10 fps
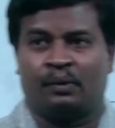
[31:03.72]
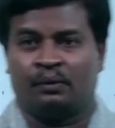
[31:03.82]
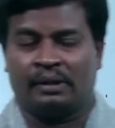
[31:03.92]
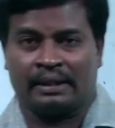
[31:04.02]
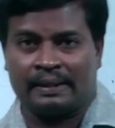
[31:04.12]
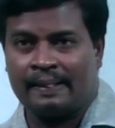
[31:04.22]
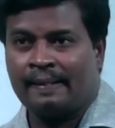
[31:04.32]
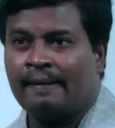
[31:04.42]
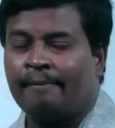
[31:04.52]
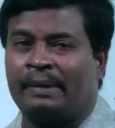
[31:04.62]
to the
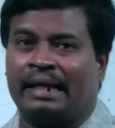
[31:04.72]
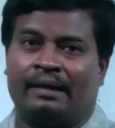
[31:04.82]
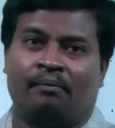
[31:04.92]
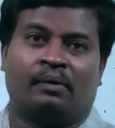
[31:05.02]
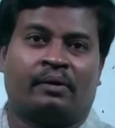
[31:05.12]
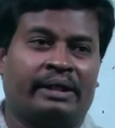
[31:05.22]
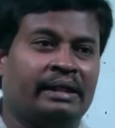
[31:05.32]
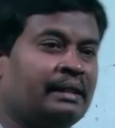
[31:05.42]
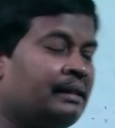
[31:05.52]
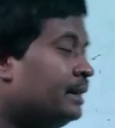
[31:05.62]
plant
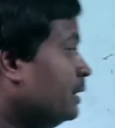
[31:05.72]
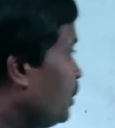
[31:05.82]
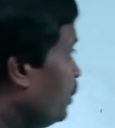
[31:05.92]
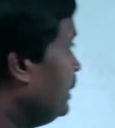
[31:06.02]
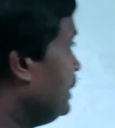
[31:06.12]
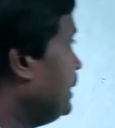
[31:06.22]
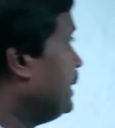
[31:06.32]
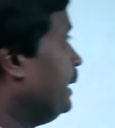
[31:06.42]
body. So this is the